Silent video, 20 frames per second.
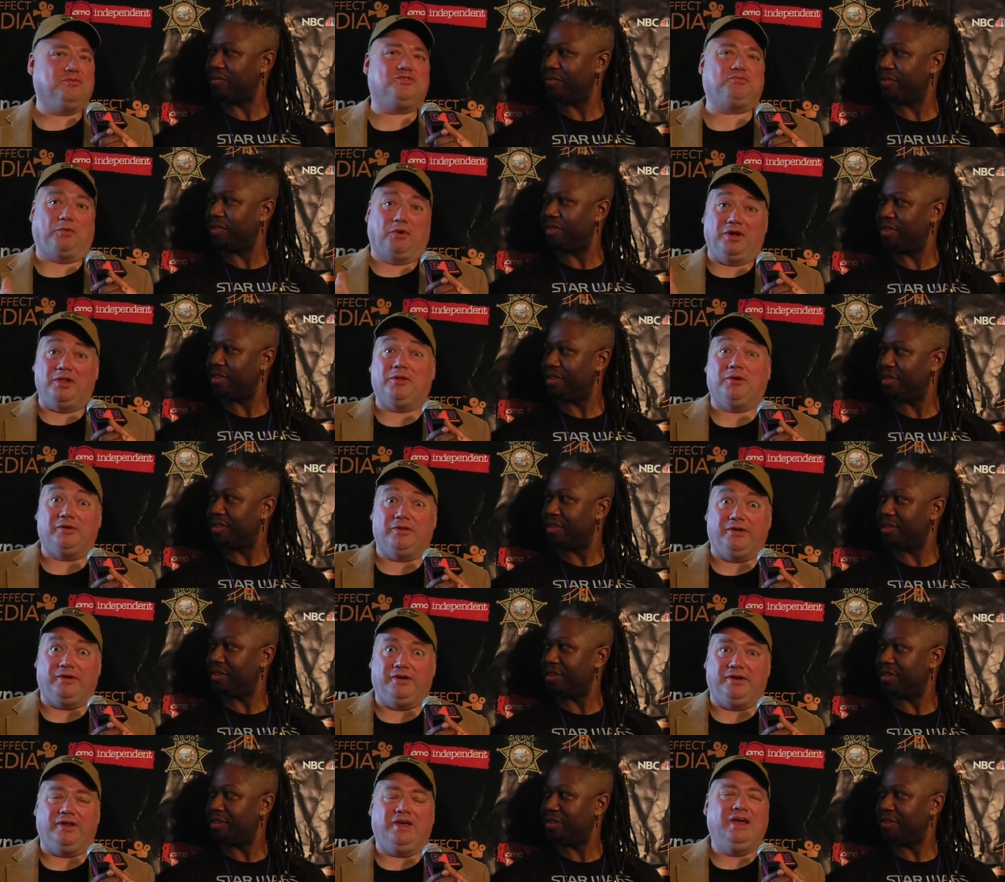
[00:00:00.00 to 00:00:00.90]
Speaker 1: Spoiler
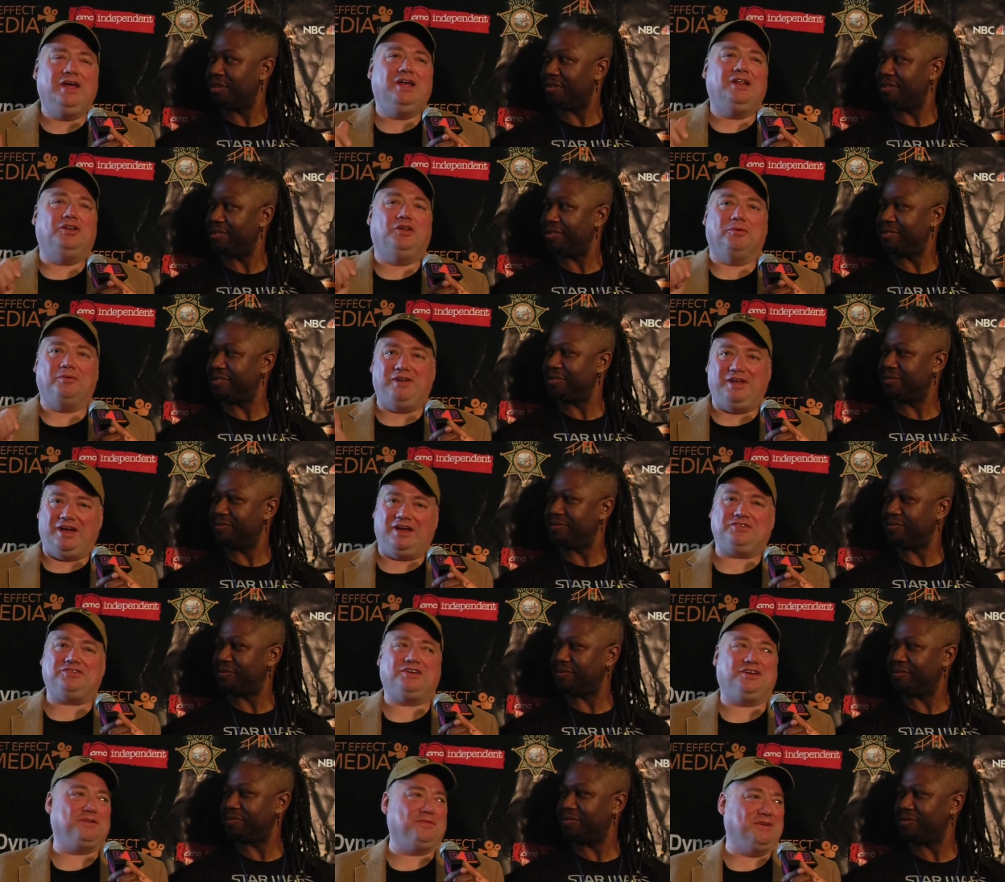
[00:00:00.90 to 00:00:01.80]
alert: nobody
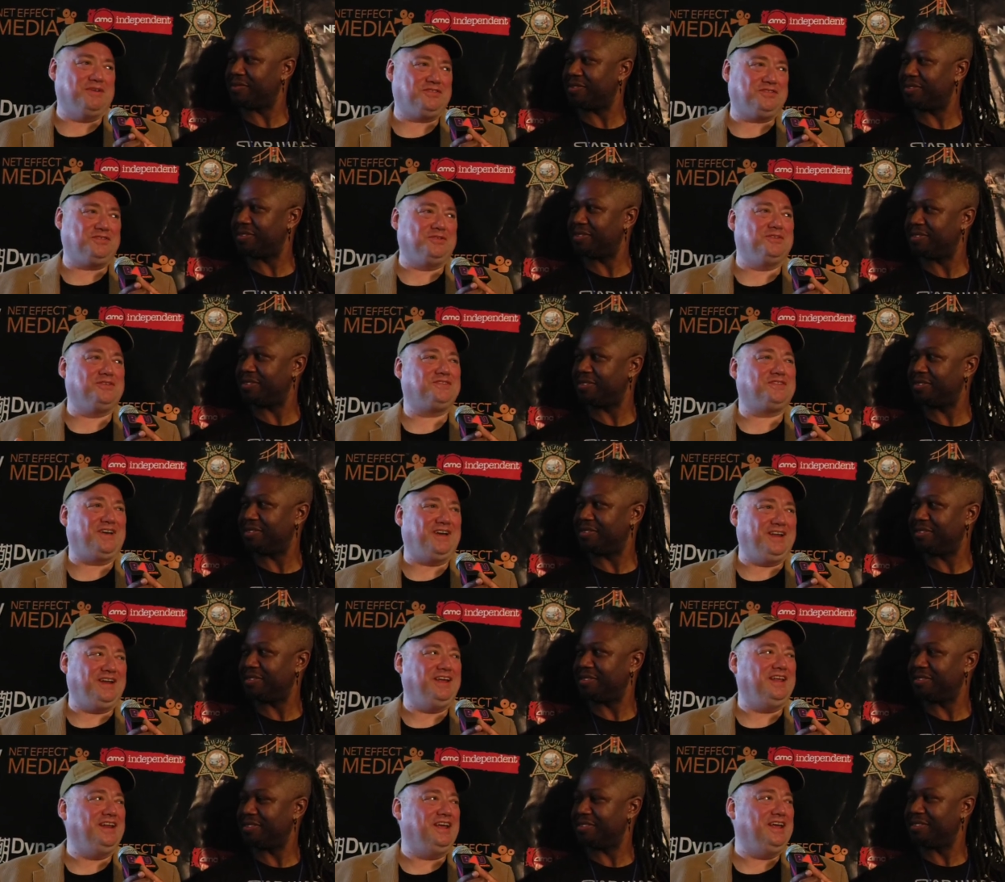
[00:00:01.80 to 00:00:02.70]
actually commits suicide
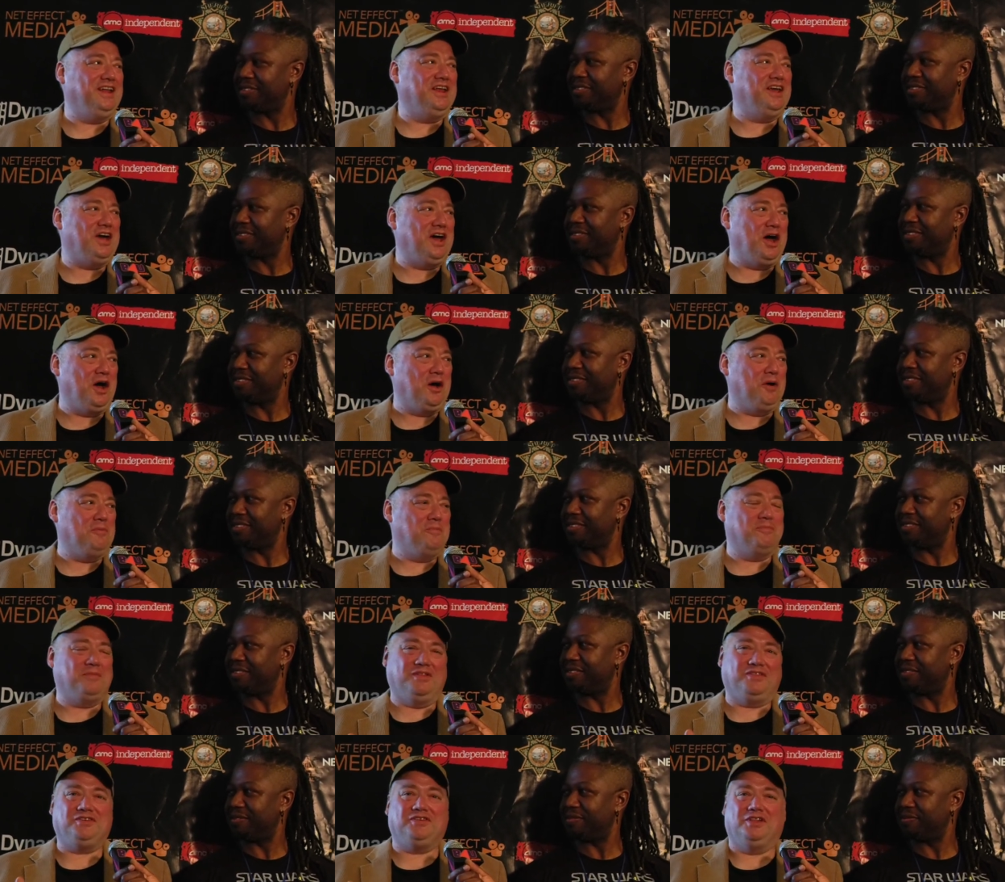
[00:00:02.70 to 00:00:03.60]
in it. Um,
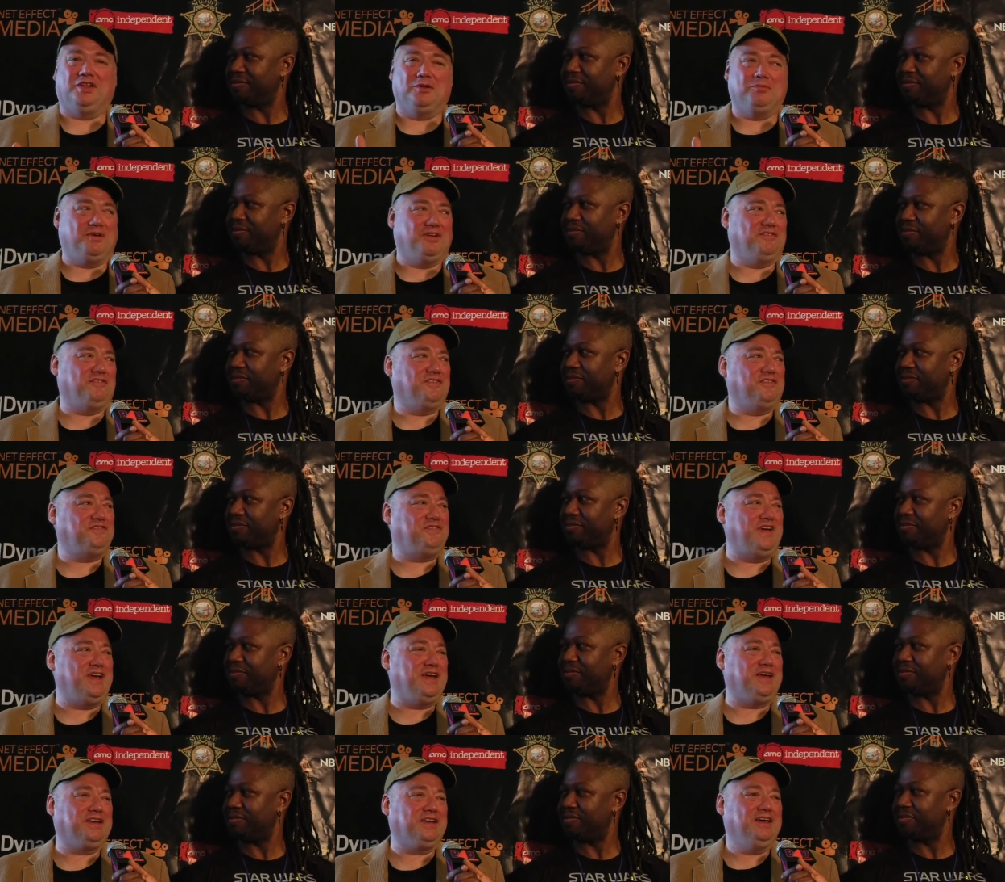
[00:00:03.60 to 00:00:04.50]
it's a little bit of a
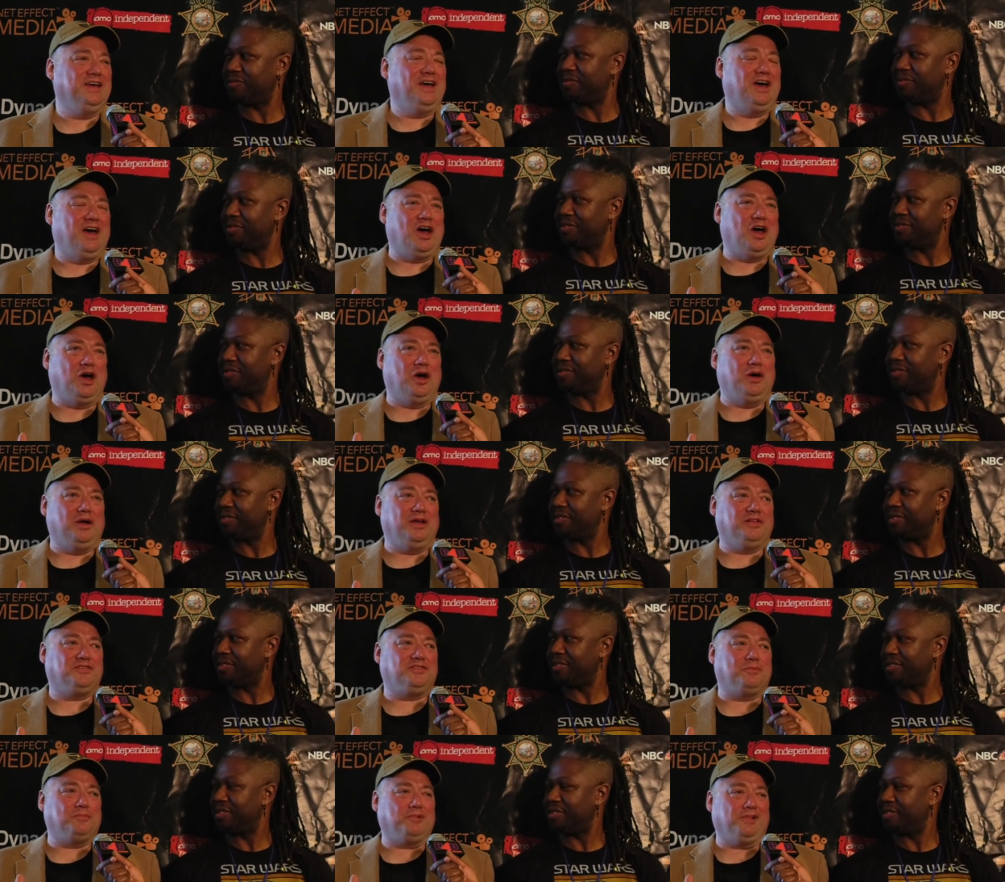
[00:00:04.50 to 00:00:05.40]
fake. Uh,
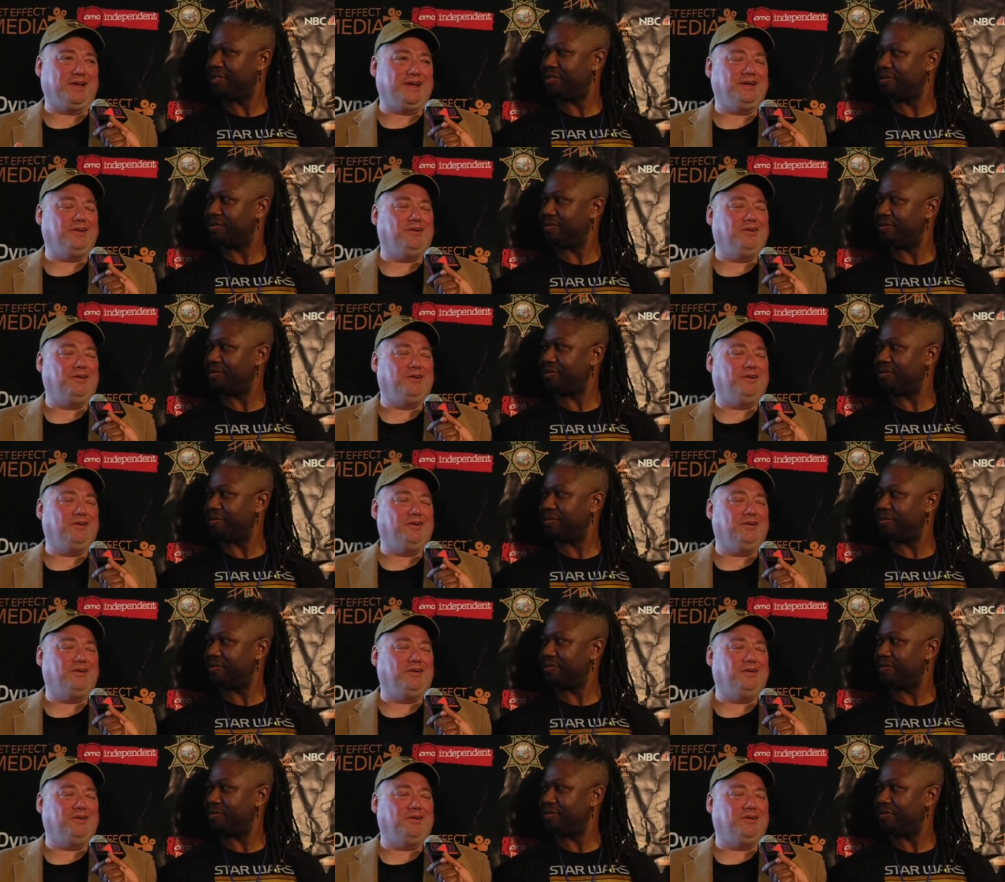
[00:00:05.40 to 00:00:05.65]
it's a play